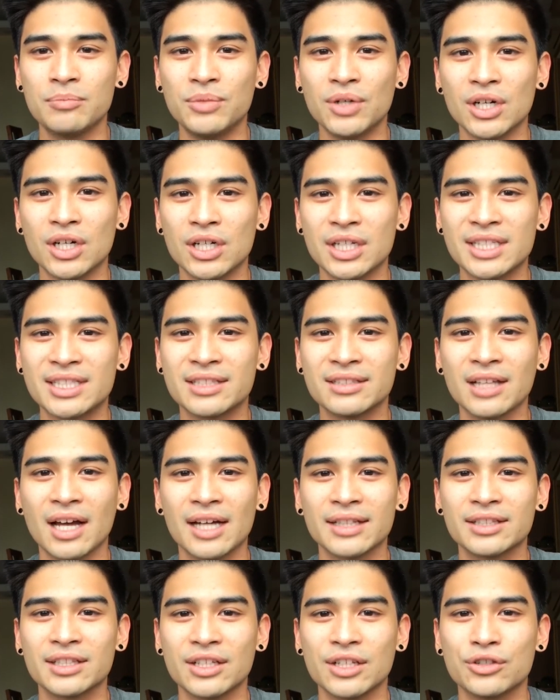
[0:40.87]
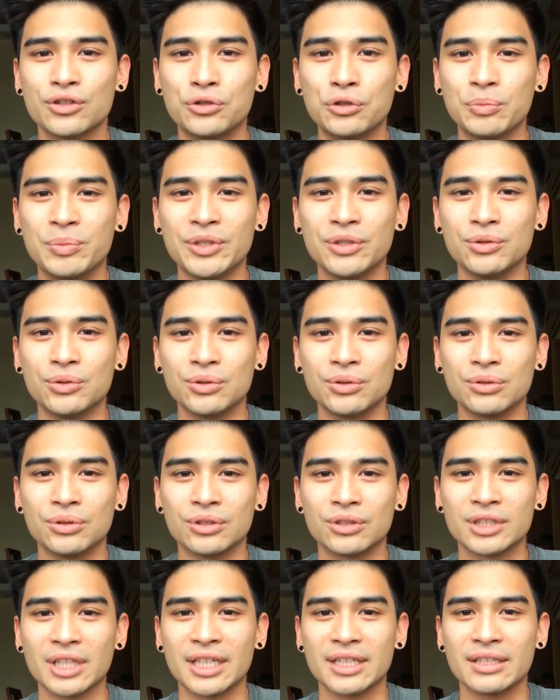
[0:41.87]
But it's not the soupy
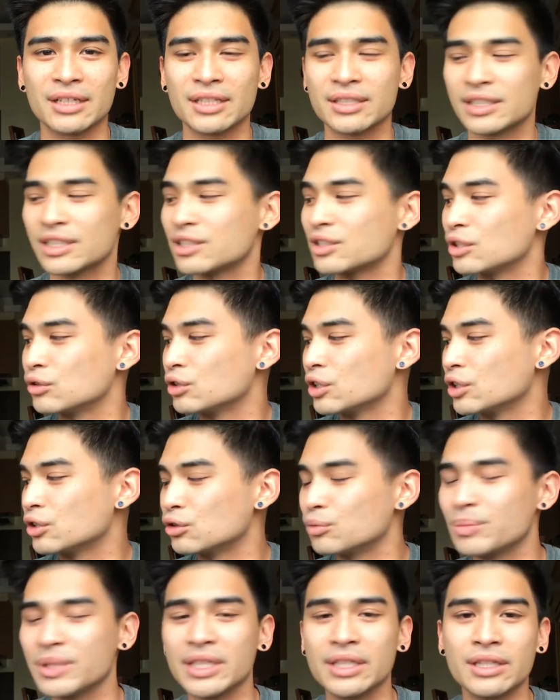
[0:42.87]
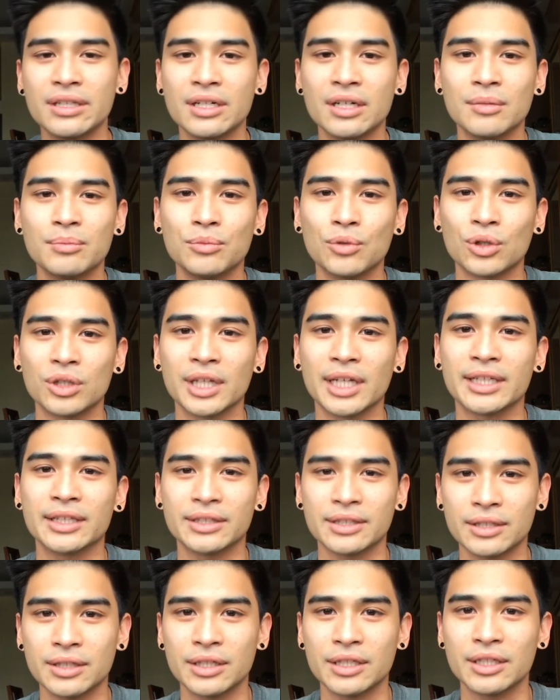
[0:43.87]
noodles, I guess. It'll be the more
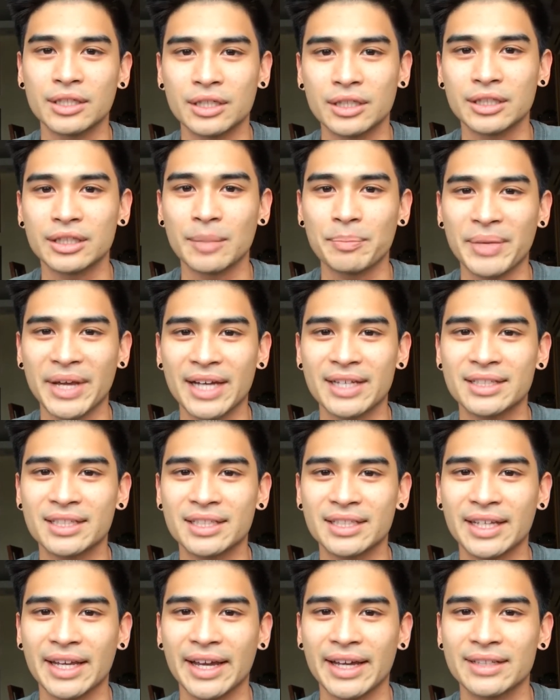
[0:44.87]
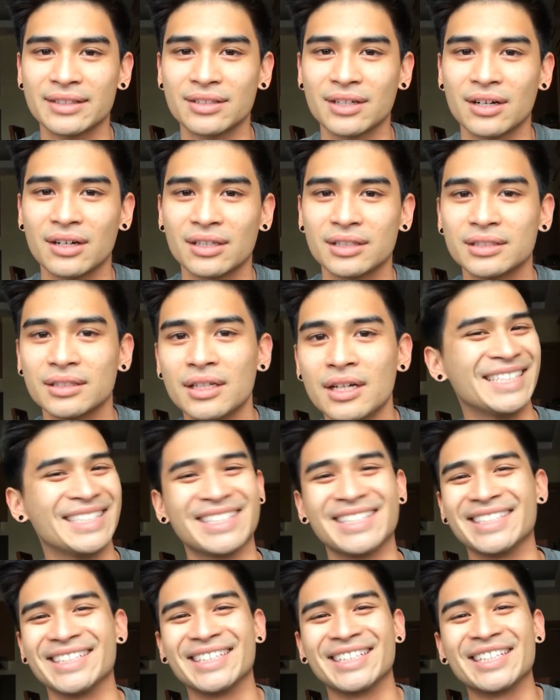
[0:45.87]
like the Pancit Canton,
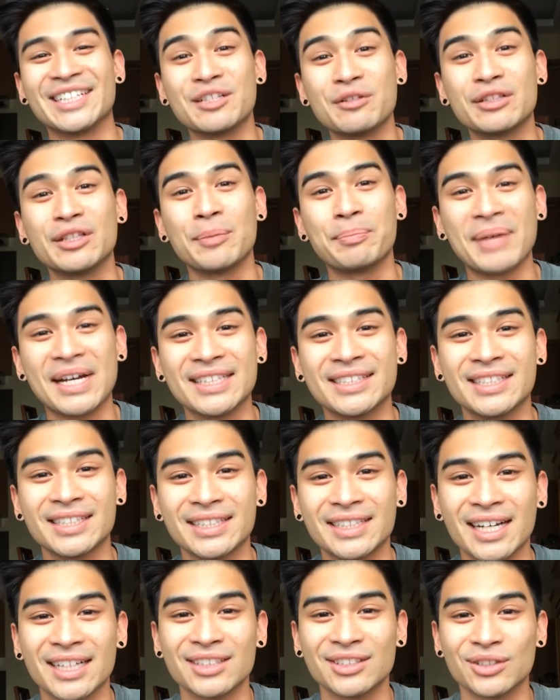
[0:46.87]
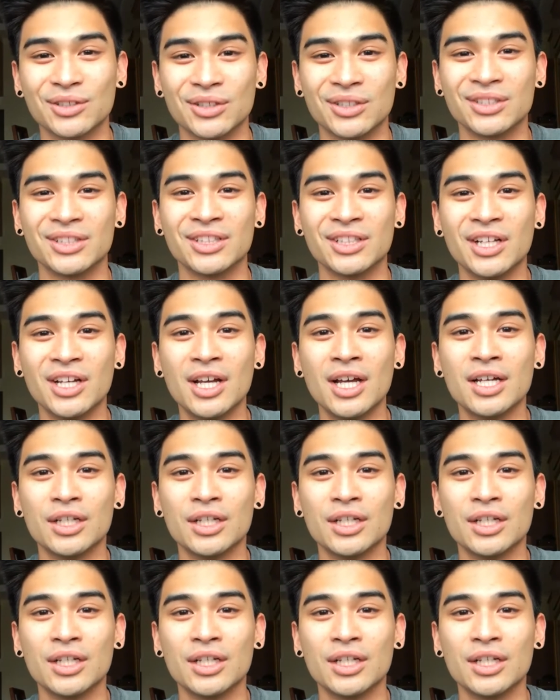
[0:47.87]
the Pancit Canton